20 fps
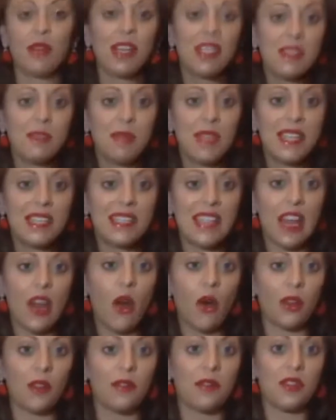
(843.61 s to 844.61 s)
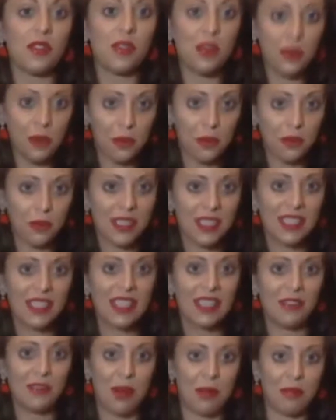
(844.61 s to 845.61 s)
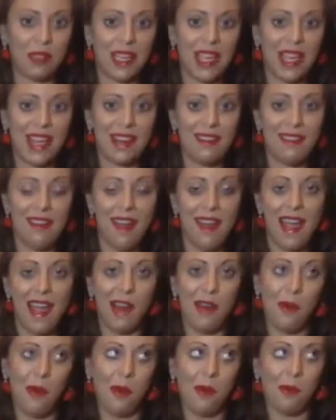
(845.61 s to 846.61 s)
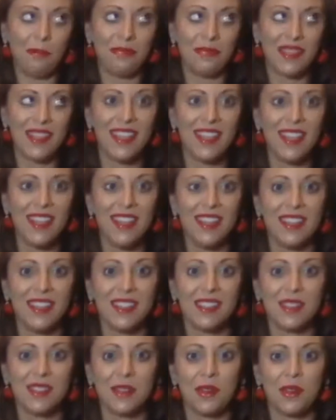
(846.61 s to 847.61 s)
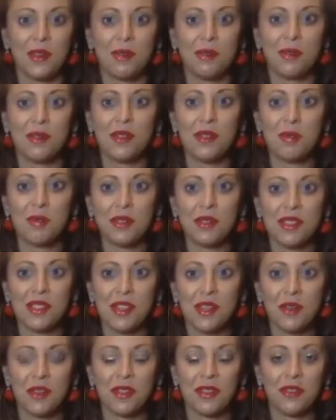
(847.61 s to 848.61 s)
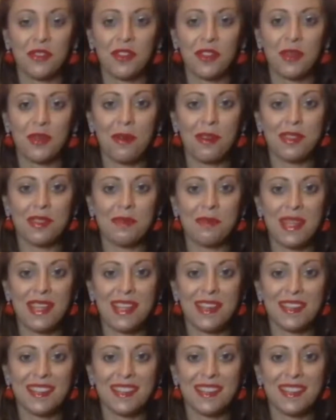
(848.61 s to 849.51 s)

recipes that all of you can replicate at home. So I'm super stoked for you all to be here